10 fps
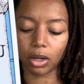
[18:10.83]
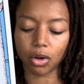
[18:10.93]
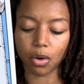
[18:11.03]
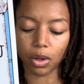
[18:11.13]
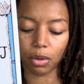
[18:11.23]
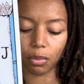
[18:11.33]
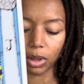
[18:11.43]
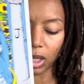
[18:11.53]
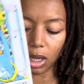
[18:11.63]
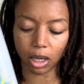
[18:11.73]
and going
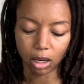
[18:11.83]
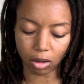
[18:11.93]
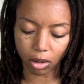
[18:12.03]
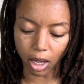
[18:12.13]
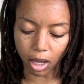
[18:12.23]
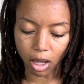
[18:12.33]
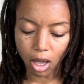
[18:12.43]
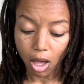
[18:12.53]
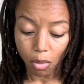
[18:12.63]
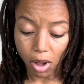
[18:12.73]
within. Okay,
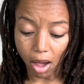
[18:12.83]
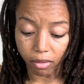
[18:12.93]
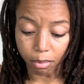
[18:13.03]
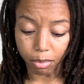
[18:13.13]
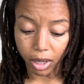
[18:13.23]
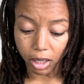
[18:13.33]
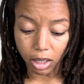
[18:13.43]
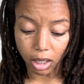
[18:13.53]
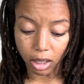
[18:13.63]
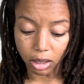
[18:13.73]
we have
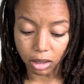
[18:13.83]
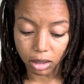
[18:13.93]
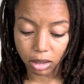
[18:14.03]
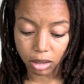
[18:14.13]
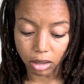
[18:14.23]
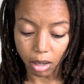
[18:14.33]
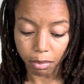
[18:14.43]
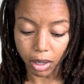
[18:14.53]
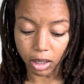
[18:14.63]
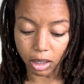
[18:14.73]
abundance
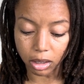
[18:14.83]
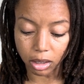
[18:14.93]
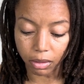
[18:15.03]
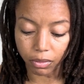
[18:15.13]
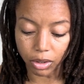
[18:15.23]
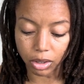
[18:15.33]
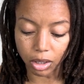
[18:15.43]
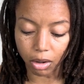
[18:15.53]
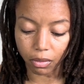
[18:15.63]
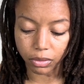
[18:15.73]
of
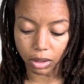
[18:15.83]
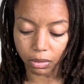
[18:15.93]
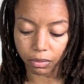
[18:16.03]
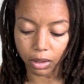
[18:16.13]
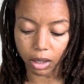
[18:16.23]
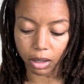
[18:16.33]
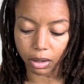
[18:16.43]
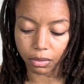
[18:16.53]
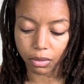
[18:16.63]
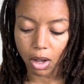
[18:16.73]
yourself,
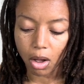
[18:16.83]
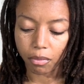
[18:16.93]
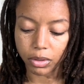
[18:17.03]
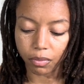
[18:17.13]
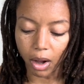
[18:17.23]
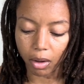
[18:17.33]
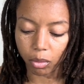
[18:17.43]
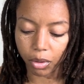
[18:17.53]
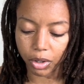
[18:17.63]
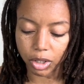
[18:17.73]
self-love, divine
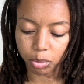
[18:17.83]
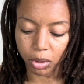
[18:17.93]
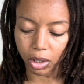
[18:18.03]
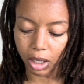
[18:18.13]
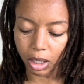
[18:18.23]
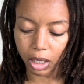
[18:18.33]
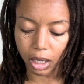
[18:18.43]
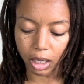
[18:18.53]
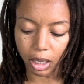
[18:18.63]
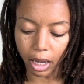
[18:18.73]
warrior spirit,
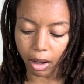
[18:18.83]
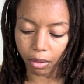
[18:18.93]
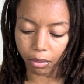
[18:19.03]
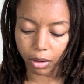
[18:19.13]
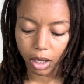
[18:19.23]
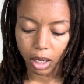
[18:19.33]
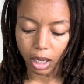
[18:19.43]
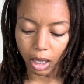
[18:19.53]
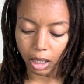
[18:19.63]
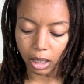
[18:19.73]
cutting out
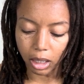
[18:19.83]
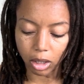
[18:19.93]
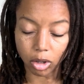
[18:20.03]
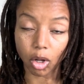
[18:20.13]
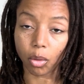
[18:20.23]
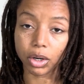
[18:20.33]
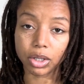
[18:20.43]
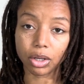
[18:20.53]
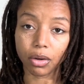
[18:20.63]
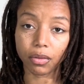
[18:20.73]
any lower
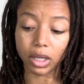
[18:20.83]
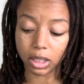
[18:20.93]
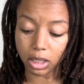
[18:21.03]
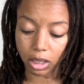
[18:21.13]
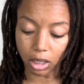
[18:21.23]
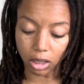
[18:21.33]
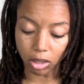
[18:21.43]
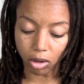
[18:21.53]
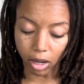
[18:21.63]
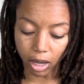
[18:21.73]
self entities.
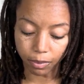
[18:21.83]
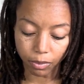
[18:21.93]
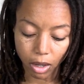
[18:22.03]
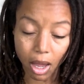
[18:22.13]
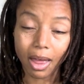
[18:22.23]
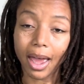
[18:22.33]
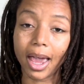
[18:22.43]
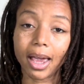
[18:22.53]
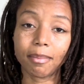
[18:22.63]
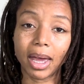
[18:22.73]
Okay,
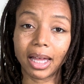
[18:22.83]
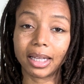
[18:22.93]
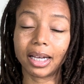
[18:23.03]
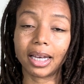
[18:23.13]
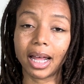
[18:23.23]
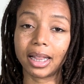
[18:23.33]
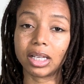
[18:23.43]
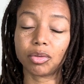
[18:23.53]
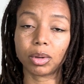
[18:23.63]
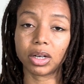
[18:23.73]
hangman, looking at
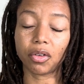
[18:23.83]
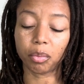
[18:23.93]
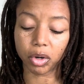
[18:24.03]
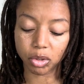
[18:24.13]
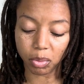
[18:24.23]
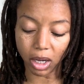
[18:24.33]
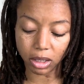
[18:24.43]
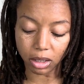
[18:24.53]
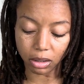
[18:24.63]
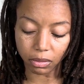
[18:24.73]
things from a different
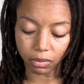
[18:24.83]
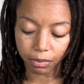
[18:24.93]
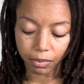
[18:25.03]
perspective,